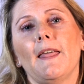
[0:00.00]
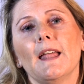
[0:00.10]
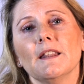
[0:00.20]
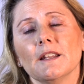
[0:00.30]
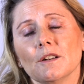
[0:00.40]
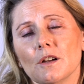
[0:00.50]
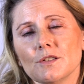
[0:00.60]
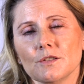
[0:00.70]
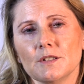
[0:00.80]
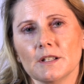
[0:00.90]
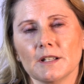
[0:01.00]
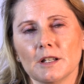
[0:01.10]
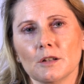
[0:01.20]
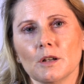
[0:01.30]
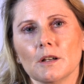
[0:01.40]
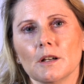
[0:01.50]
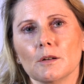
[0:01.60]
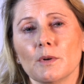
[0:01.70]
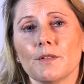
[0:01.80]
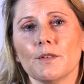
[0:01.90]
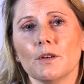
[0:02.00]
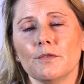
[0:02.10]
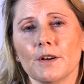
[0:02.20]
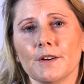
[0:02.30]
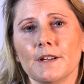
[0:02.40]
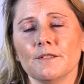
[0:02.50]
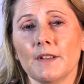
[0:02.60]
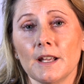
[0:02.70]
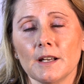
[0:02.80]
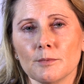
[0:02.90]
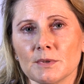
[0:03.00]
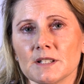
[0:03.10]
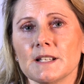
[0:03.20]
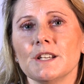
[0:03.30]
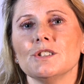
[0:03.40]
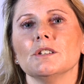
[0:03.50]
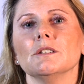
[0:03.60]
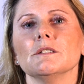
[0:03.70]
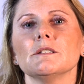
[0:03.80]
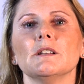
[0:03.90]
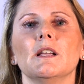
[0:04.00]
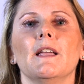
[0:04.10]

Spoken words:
and then also dealing with ovarian vein embolizations,